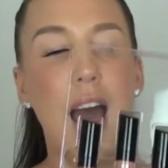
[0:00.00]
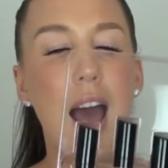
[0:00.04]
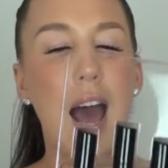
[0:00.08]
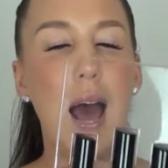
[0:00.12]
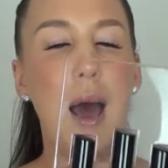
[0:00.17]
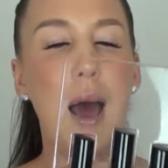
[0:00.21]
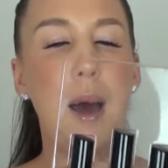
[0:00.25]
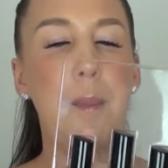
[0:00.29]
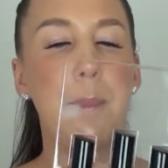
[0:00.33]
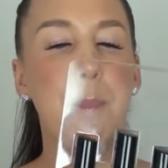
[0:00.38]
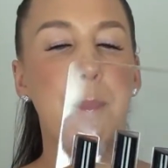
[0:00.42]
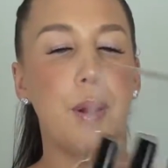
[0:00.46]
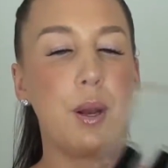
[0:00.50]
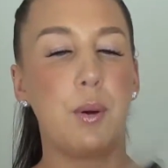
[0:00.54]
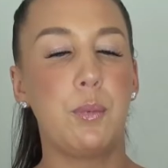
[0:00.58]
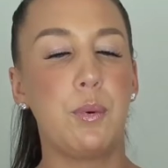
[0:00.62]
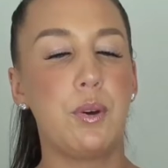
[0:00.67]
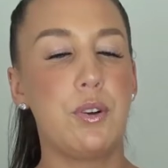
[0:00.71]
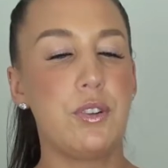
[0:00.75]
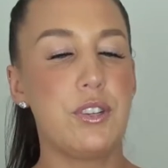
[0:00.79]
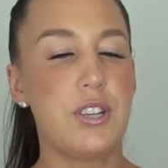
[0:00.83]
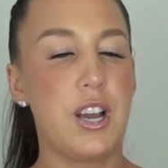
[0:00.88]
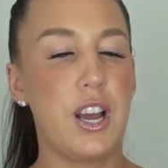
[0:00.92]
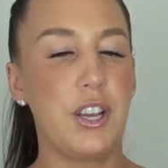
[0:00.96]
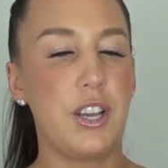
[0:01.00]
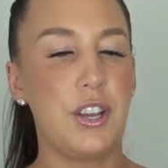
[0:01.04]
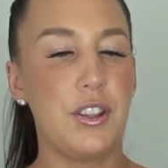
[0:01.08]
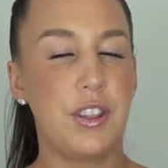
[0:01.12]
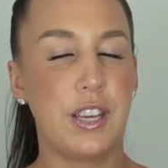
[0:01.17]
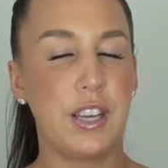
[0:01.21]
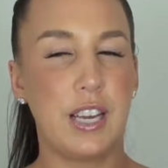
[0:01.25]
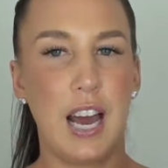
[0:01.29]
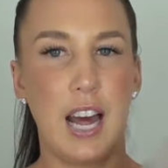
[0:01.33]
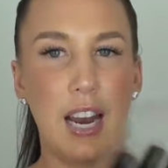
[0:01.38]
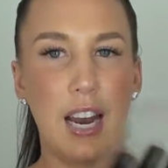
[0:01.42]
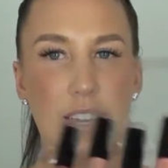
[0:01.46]
But I will tell you
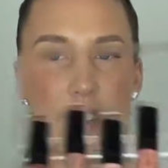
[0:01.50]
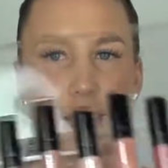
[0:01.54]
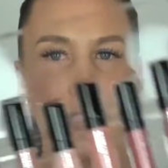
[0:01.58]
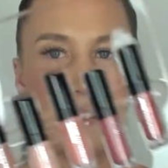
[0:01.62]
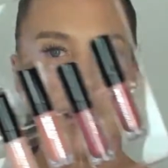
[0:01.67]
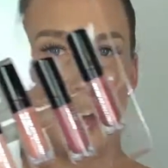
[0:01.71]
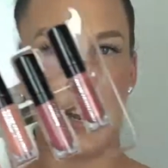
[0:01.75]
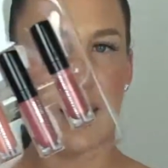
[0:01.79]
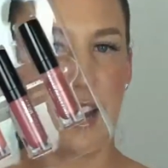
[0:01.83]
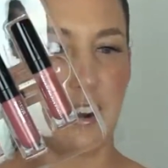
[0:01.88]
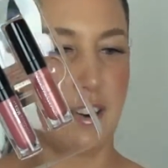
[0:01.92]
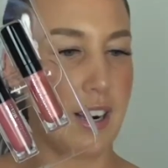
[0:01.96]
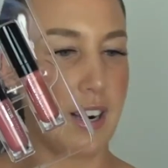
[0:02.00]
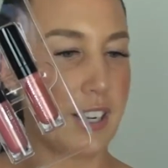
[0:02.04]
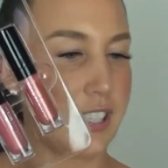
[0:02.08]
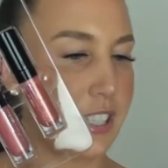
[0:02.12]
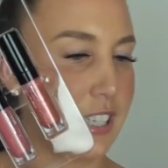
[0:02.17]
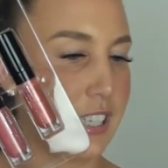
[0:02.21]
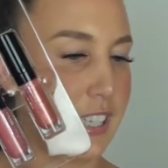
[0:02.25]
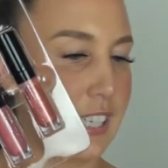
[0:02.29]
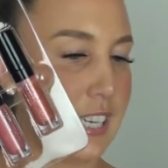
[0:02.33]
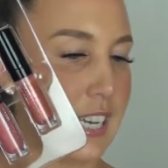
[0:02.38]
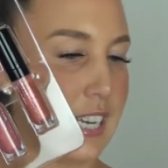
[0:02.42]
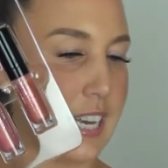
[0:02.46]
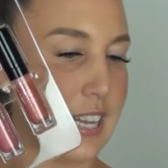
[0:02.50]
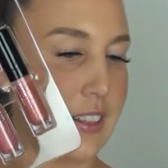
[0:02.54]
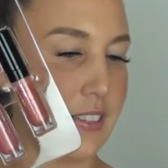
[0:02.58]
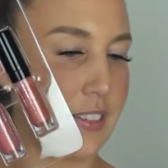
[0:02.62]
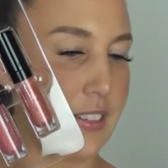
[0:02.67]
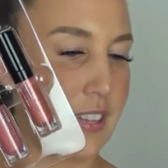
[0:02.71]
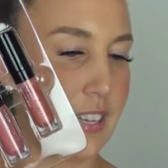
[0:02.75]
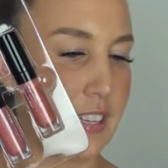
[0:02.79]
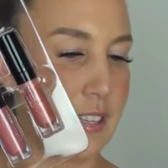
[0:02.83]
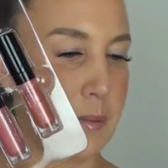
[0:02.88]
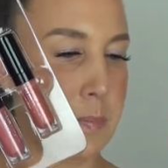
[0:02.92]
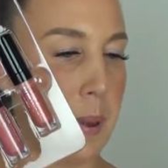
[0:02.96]
the colours that are actually
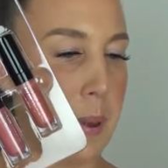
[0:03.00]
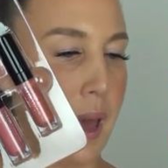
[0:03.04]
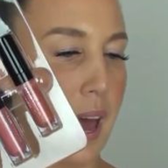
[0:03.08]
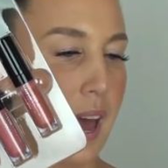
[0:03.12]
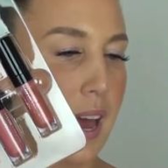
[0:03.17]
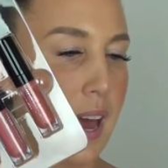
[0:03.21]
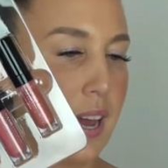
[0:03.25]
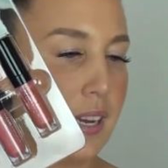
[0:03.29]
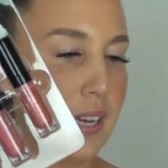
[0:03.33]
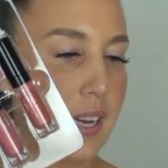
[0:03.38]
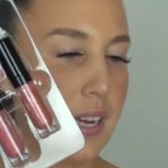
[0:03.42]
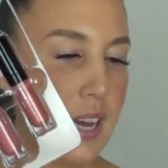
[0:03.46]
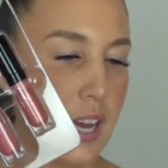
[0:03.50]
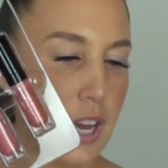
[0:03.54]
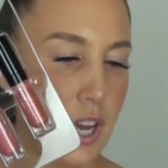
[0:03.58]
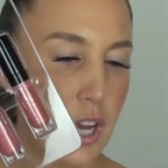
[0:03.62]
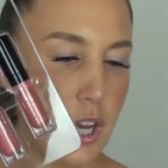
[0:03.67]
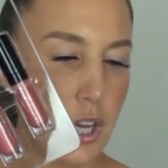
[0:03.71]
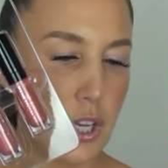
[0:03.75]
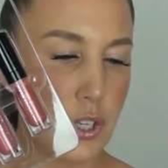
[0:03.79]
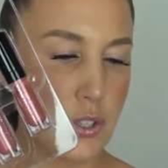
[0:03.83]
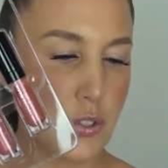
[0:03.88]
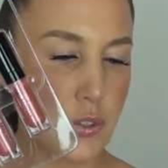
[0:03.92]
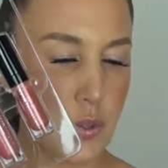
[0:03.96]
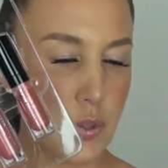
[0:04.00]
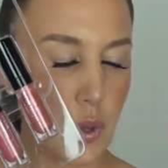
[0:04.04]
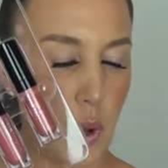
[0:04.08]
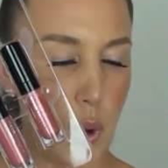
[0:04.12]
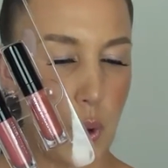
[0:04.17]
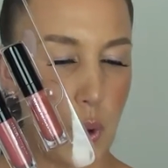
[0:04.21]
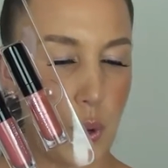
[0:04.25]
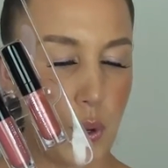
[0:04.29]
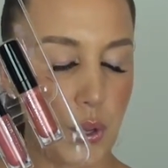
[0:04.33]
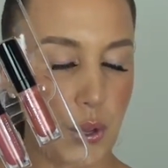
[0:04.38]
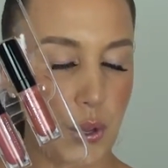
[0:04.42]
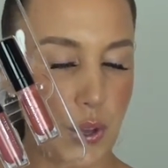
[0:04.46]
in this pack.
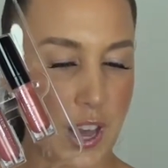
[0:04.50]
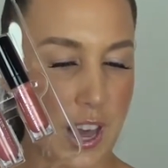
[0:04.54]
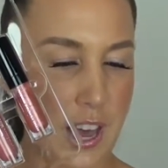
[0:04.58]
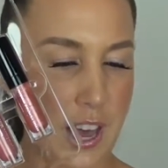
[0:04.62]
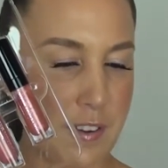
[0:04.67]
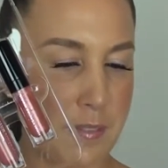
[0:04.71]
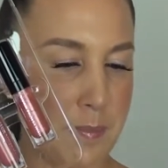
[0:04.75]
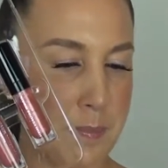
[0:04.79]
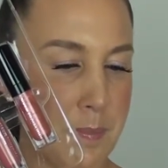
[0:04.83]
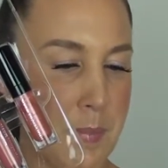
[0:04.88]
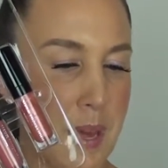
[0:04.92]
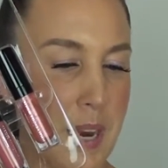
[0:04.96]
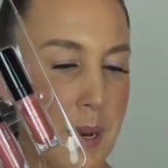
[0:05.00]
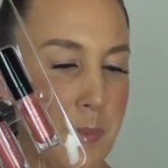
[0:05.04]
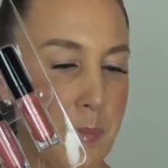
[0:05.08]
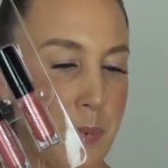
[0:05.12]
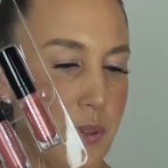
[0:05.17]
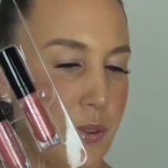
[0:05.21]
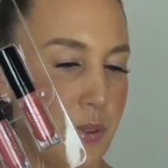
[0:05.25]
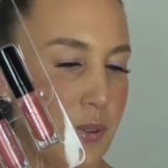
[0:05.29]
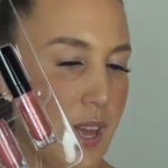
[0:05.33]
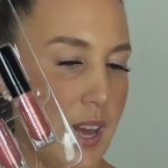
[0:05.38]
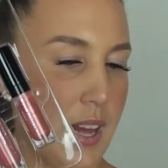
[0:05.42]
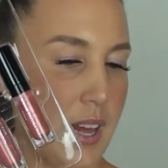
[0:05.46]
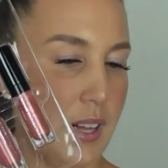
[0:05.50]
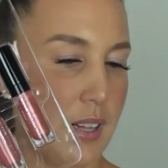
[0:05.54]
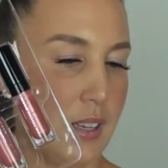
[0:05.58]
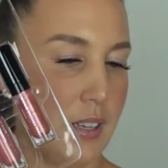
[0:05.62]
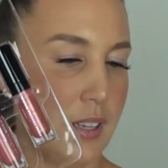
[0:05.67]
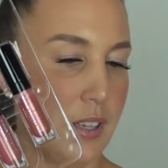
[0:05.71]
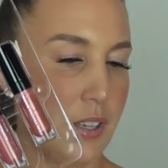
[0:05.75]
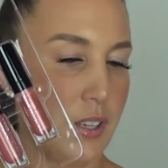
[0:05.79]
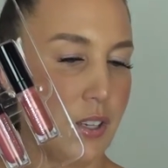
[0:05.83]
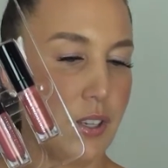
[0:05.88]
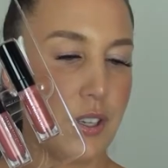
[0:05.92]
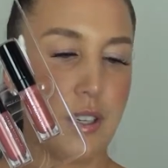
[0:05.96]
So you have
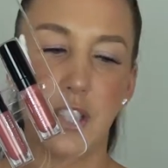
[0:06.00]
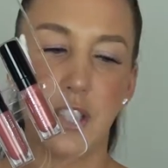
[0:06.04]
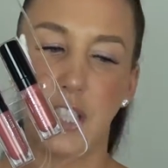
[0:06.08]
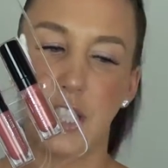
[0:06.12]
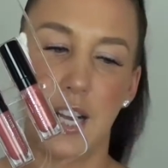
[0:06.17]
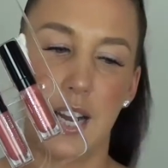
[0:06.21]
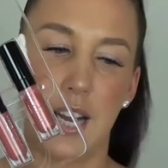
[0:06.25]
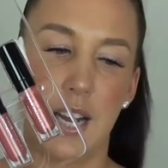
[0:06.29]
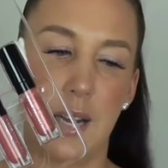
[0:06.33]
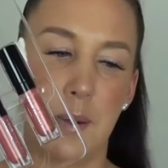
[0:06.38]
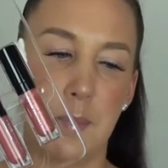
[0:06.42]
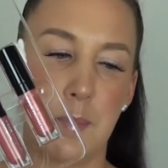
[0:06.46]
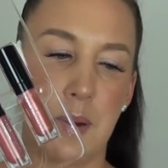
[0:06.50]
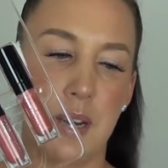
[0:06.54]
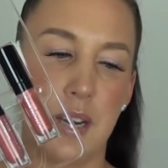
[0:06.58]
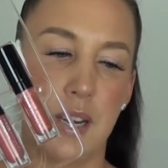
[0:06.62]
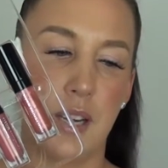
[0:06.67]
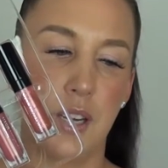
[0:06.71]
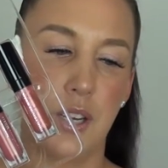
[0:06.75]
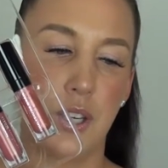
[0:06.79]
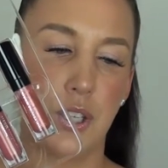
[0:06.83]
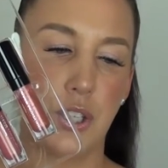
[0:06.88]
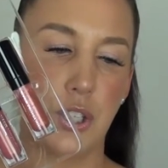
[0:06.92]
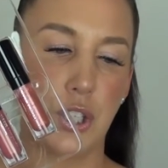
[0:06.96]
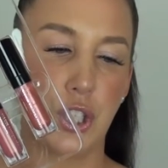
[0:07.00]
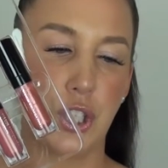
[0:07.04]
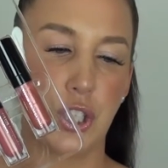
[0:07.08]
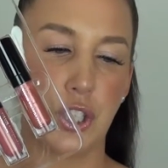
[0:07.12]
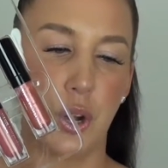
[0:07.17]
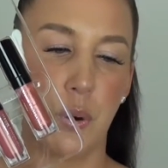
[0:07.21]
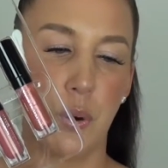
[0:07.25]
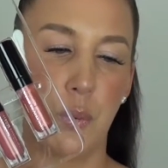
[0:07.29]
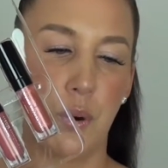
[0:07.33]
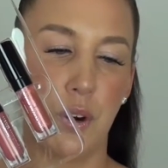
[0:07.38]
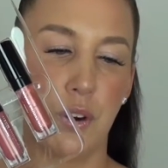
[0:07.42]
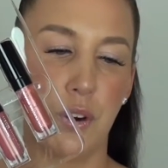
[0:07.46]
Mademoiselle, Charmer,
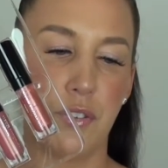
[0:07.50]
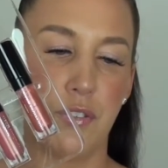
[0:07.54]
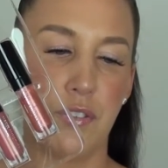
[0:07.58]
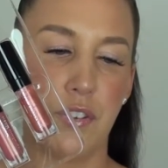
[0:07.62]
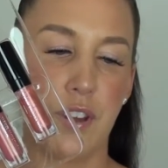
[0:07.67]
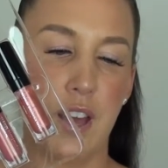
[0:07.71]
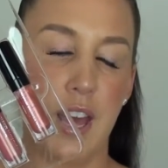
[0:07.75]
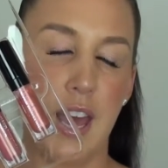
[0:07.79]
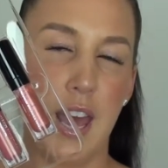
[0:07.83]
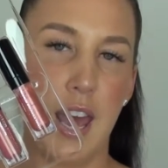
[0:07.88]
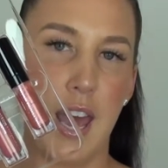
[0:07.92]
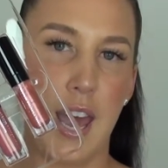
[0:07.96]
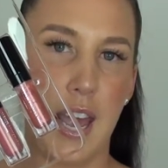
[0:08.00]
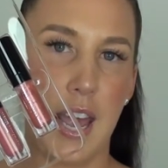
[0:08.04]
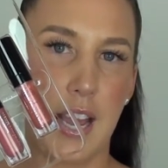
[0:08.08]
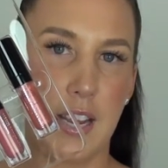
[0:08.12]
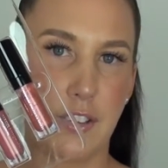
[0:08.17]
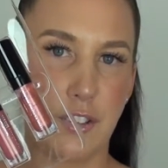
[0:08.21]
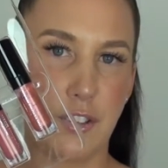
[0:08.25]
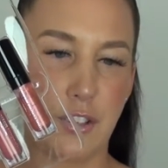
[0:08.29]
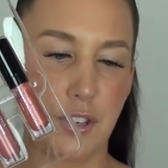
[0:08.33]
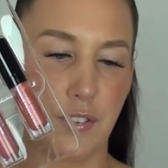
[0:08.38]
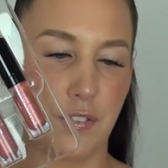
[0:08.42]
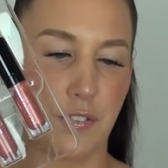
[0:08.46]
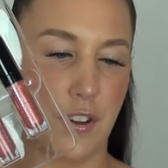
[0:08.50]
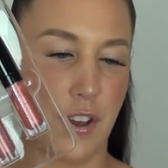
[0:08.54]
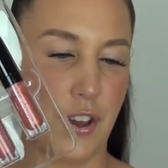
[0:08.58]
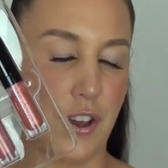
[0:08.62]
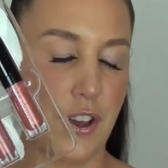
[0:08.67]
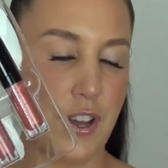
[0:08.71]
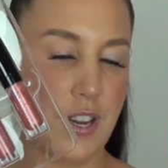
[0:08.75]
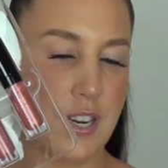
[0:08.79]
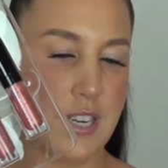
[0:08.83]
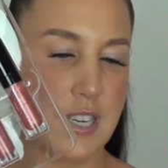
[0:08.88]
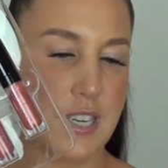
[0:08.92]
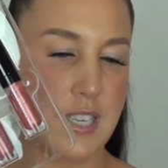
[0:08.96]
Show Off,
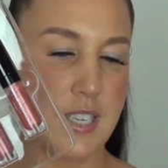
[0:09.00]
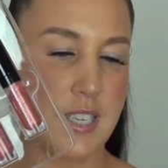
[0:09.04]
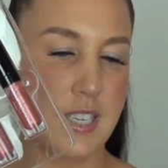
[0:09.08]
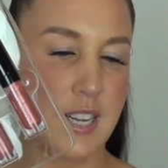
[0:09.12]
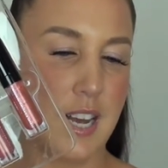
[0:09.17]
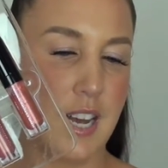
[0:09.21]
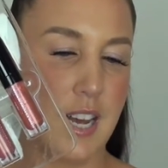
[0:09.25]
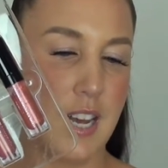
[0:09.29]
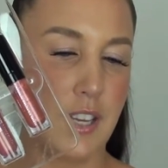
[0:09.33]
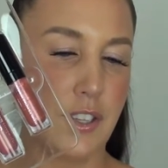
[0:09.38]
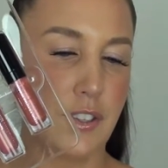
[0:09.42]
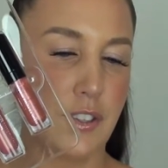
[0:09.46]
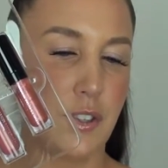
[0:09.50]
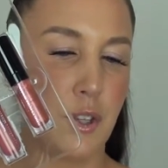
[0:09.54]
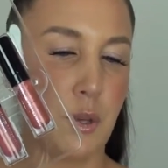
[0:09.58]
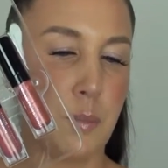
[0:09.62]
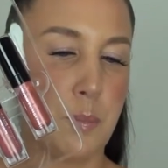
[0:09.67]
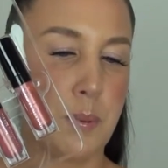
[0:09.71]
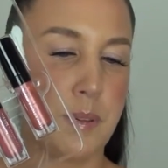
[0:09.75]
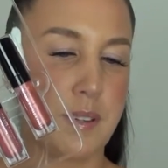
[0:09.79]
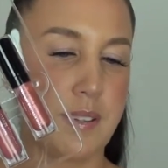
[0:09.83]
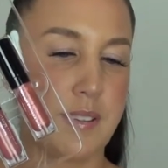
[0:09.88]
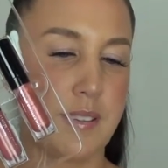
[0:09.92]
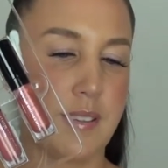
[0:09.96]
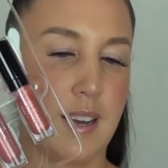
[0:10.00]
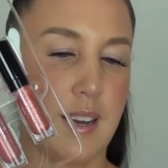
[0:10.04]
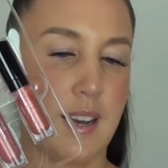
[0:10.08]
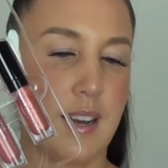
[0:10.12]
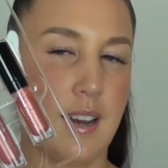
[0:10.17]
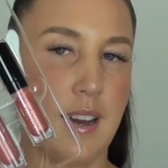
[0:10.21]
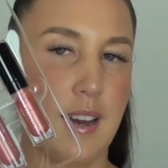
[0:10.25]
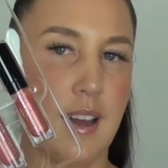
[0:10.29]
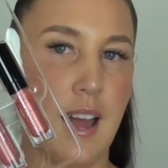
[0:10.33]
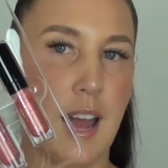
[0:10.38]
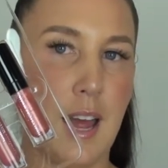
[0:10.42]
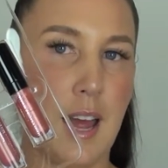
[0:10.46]
Extrovert,
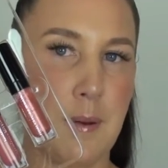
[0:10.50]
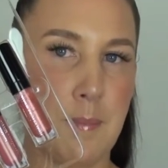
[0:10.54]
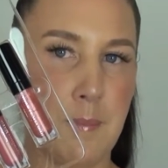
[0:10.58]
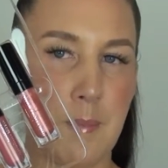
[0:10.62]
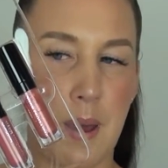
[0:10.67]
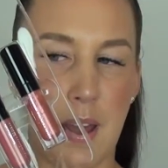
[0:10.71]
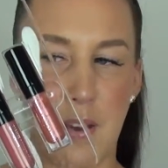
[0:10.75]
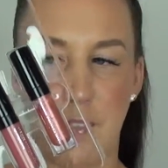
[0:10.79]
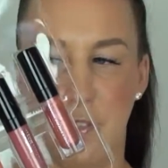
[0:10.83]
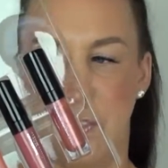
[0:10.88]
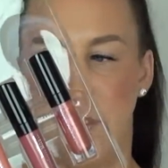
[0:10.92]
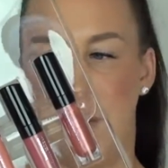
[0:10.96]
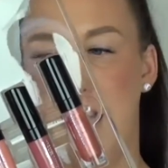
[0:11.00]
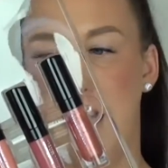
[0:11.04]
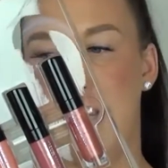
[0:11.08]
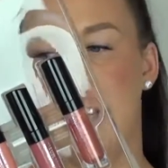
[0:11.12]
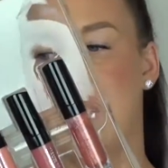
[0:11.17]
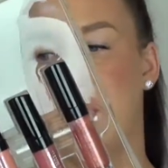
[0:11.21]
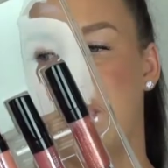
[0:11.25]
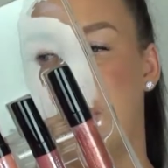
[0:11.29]
Superstar and Maverick.